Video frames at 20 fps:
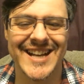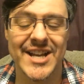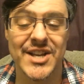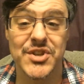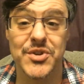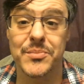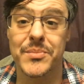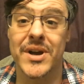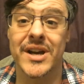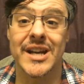
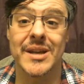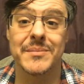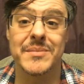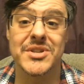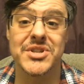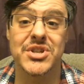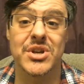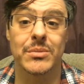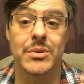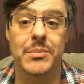So my name
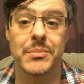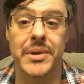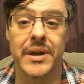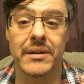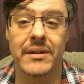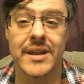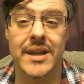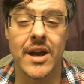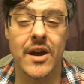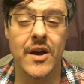is Simon
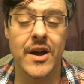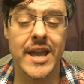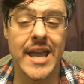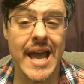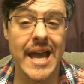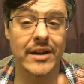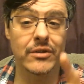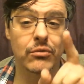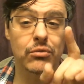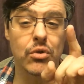Barry. I
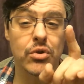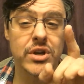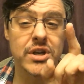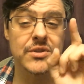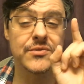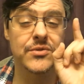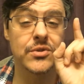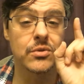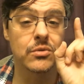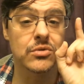add
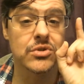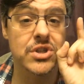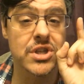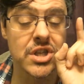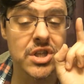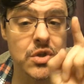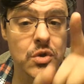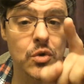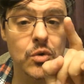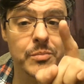rocket fuel to
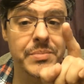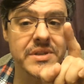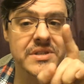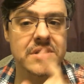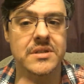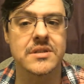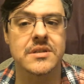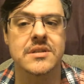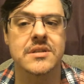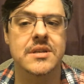your
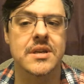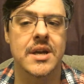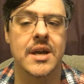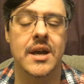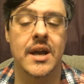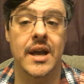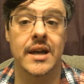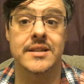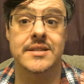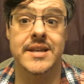business
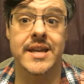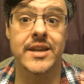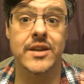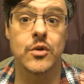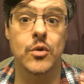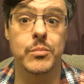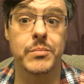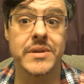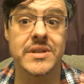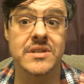and take
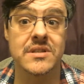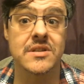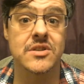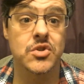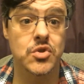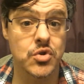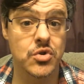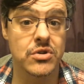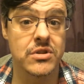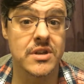your
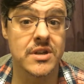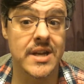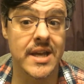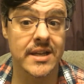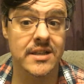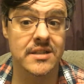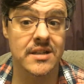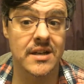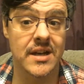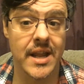business to the
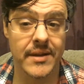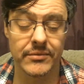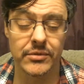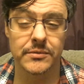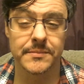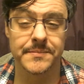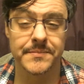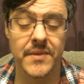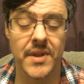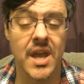next
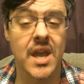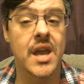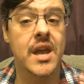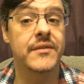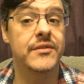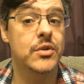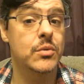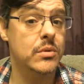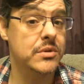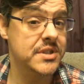level.
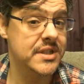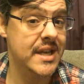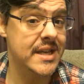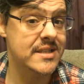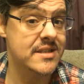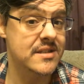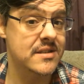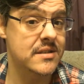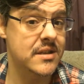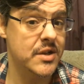If you want to
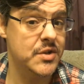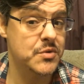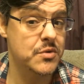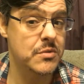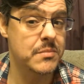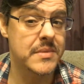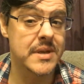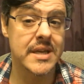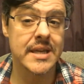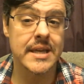get in touch
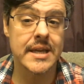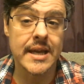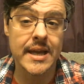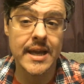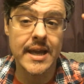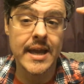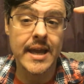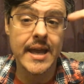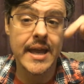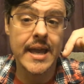with me,
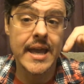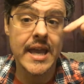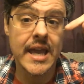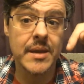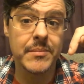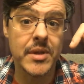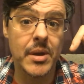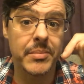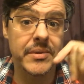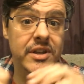
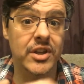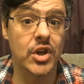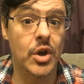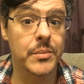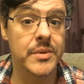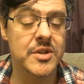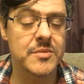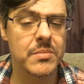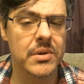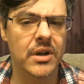hit me up in the
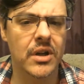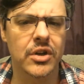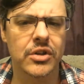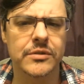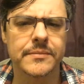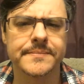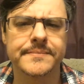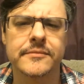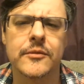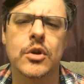comments
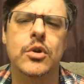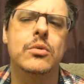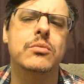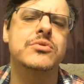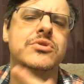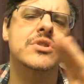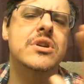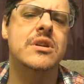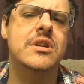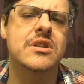below, or
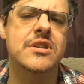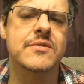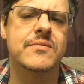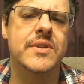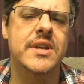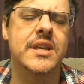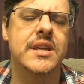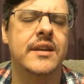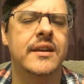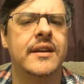
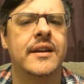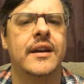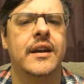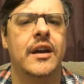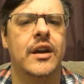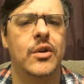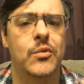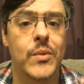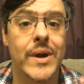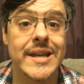alternatively,
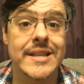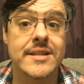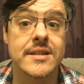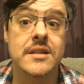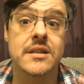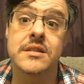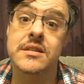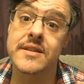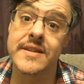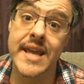wait
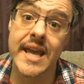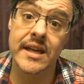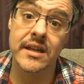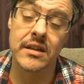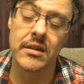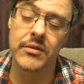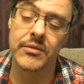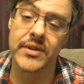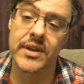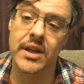to the end
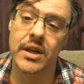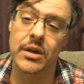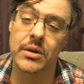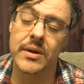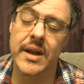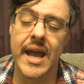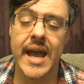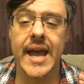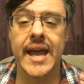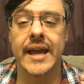of the video
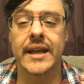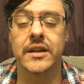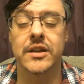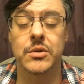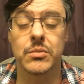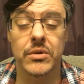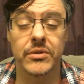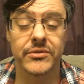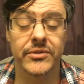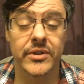and
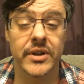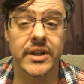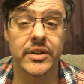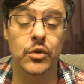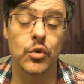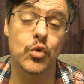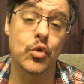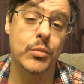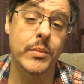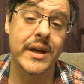you will find
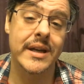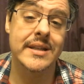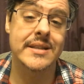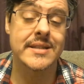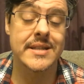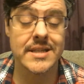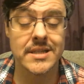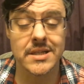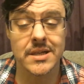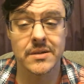all my
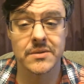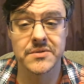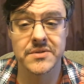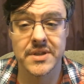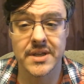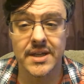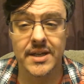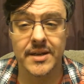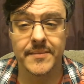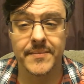details
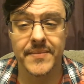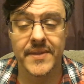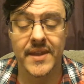there.